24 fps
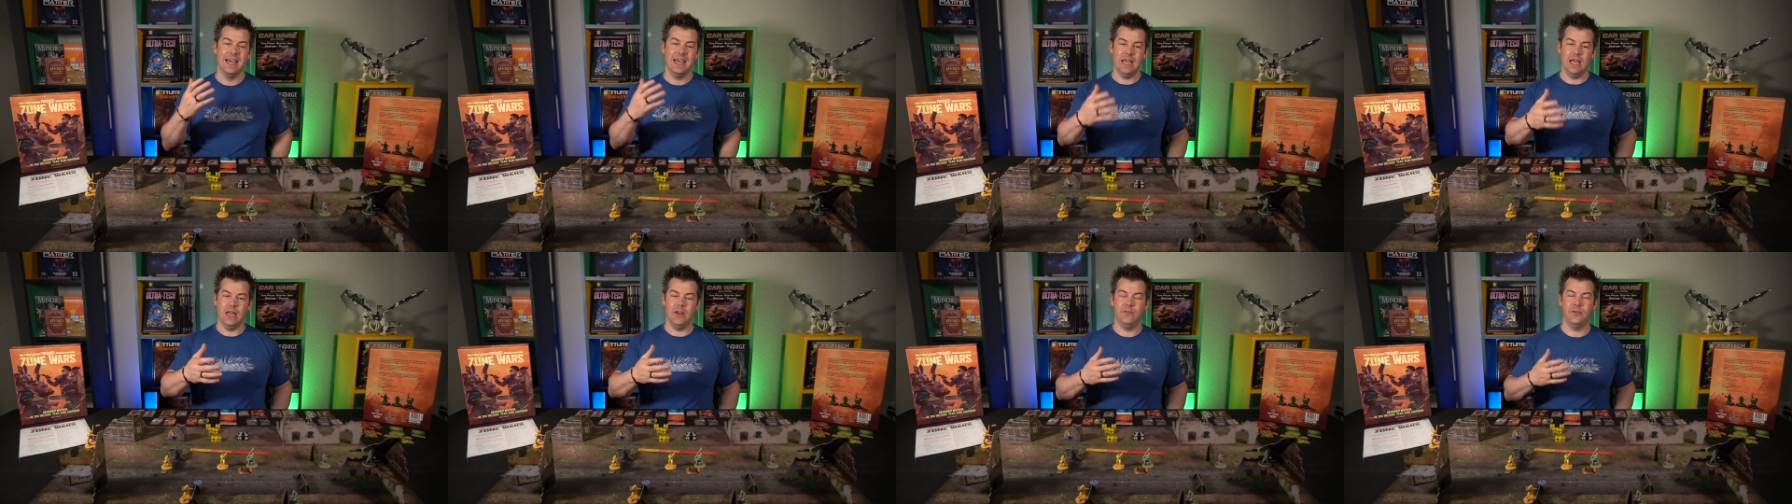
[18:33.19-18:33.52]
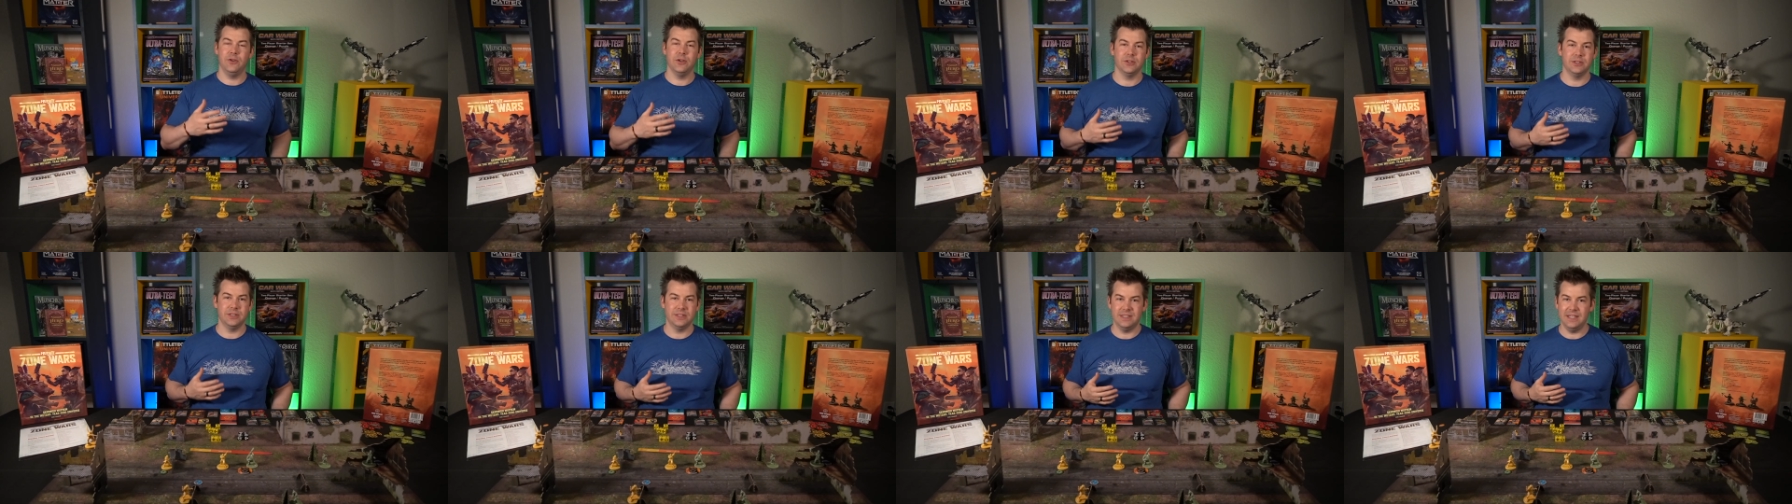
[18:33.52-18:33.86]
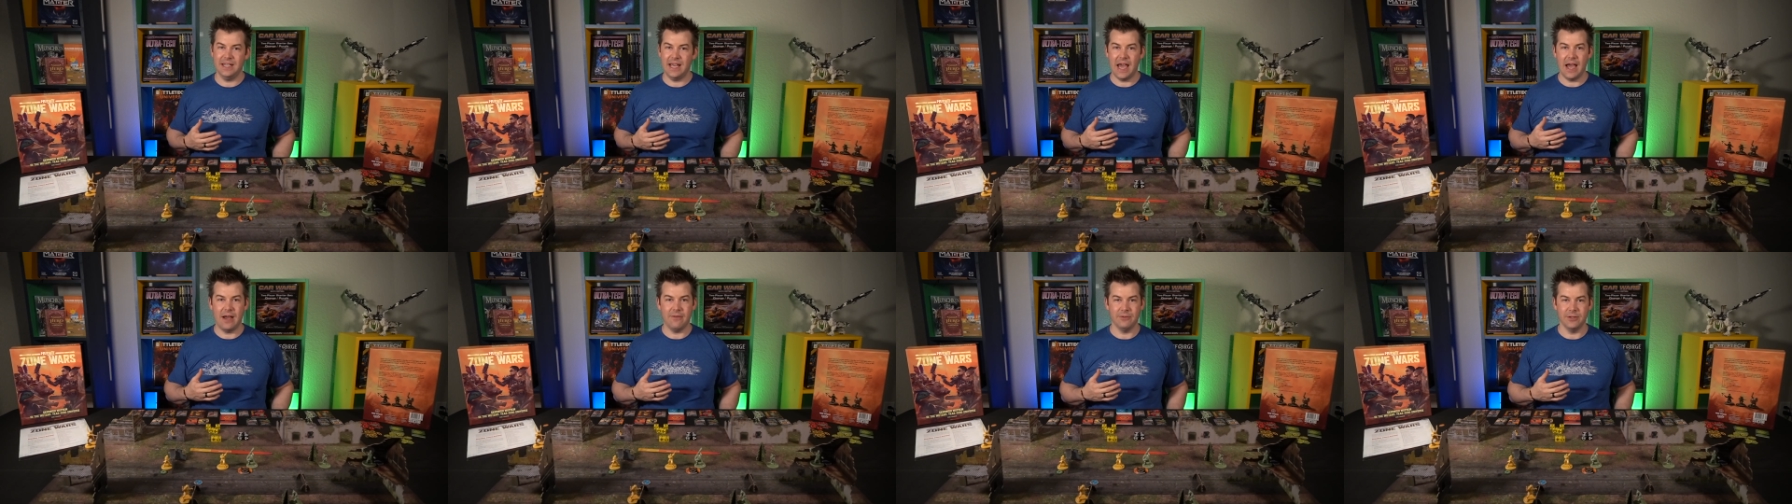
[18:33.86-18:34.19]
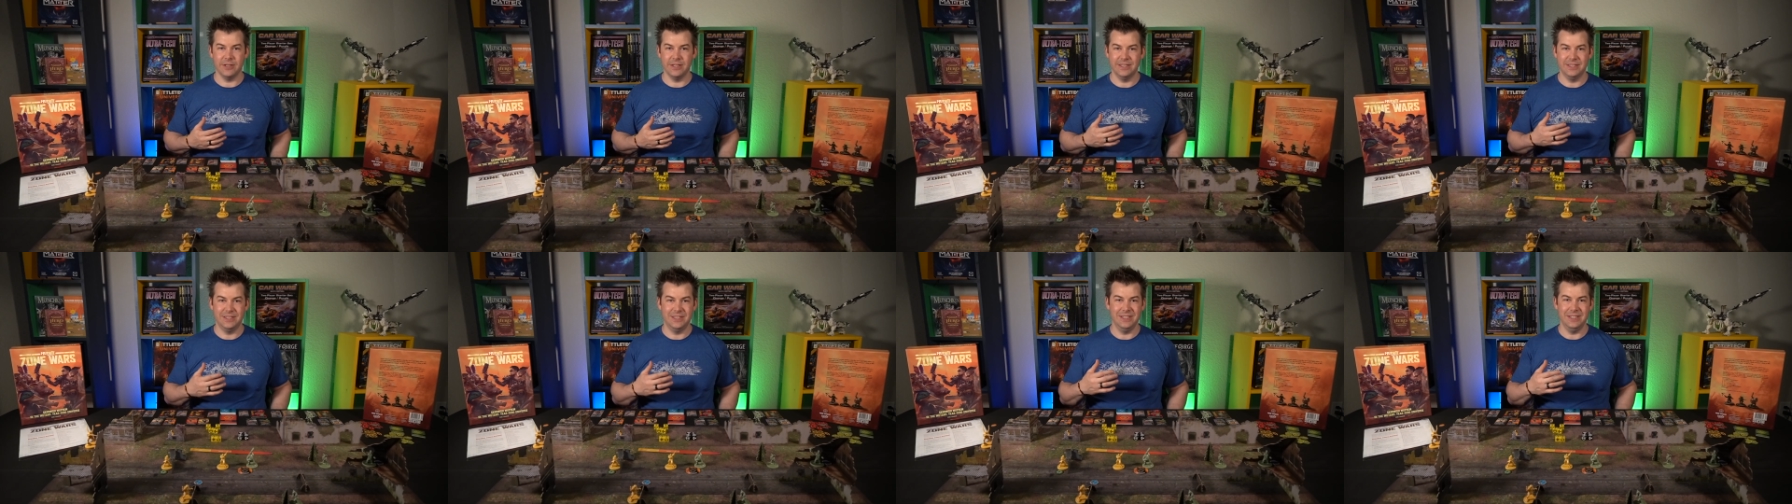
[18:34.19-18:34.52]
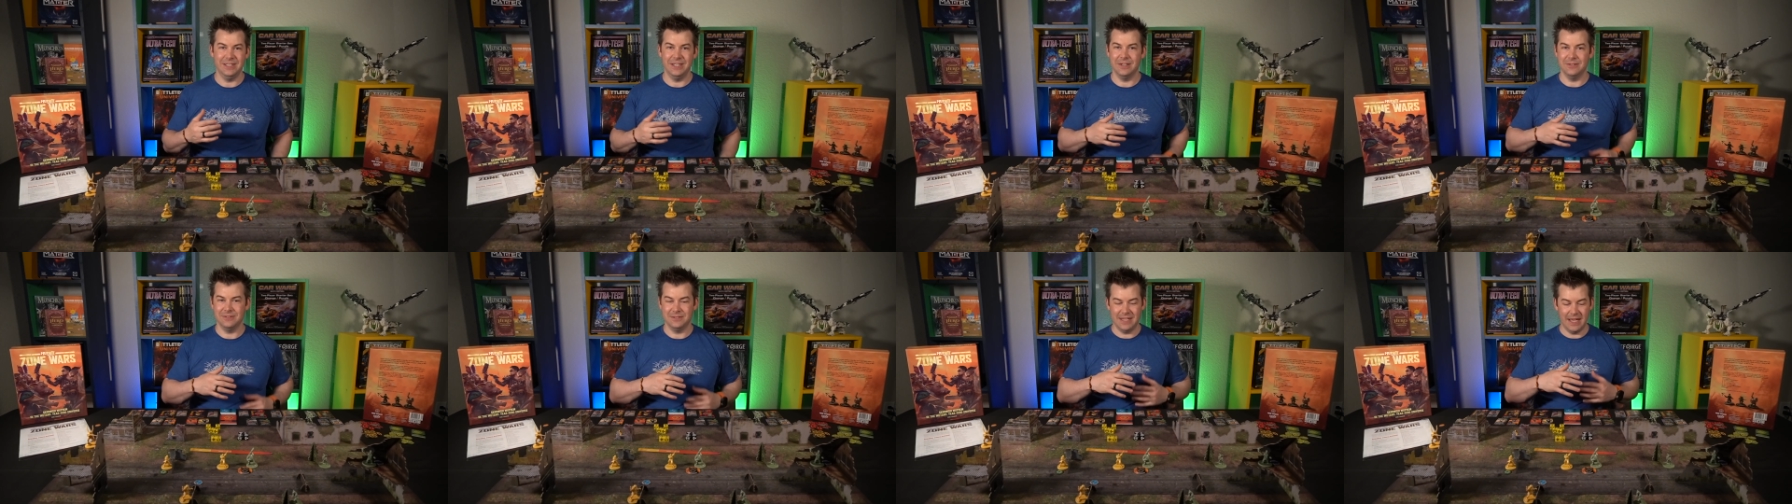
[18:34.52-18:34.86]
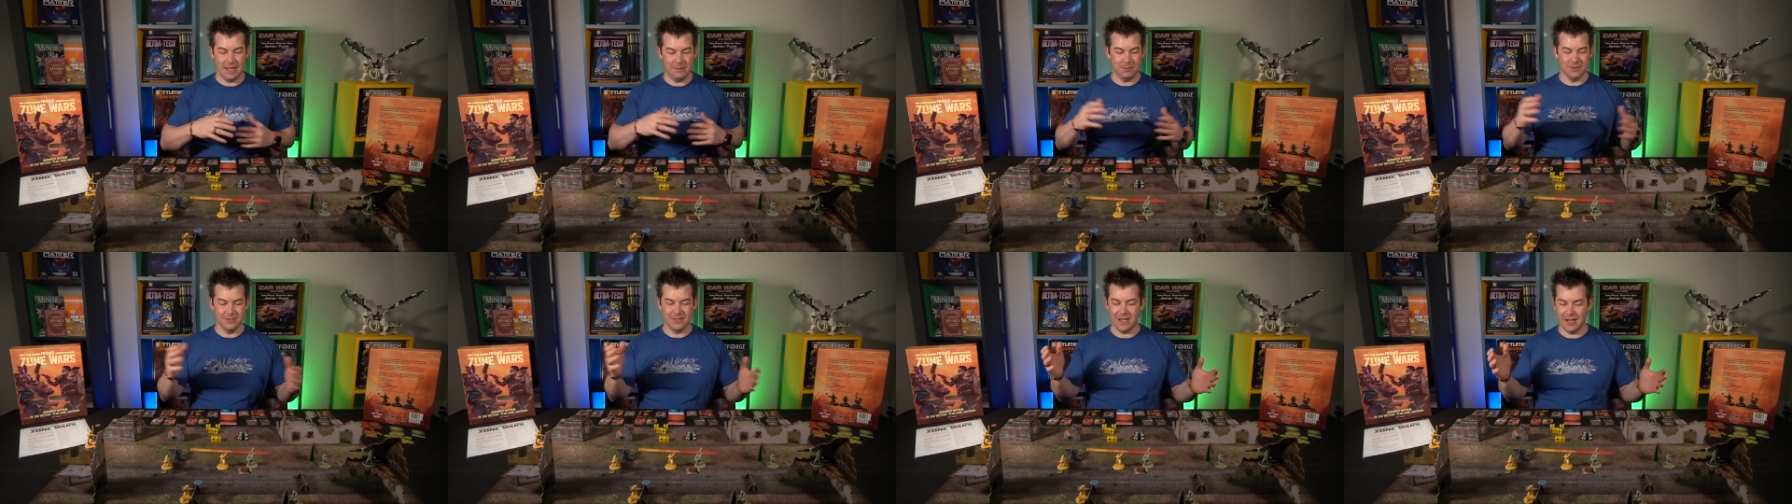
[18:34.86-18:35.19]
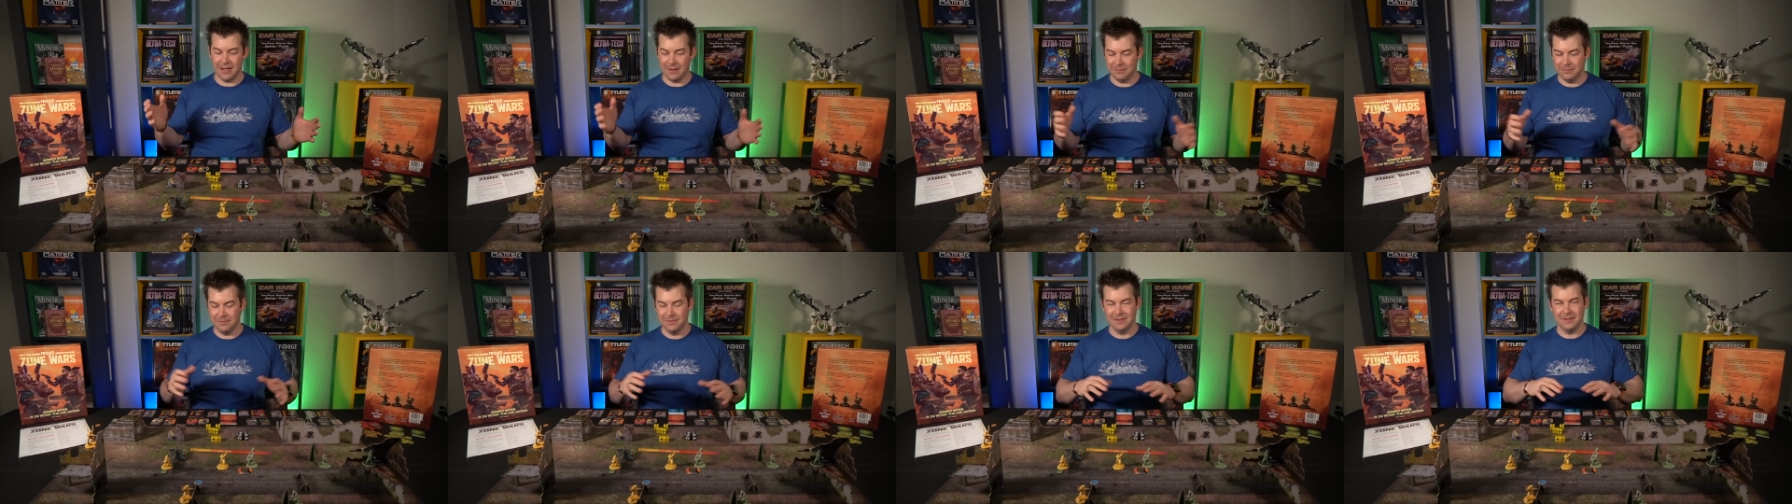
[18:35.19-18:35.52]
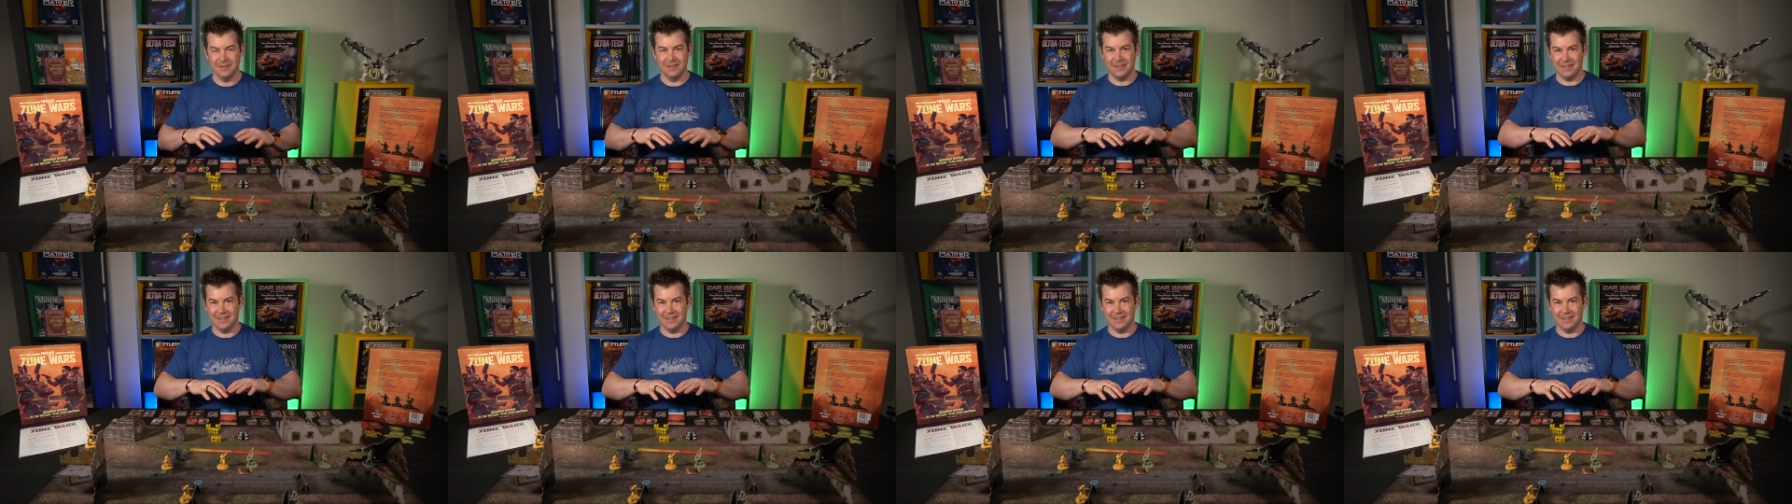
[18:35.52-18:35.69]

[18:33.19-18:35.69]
If you're just the average, tabletop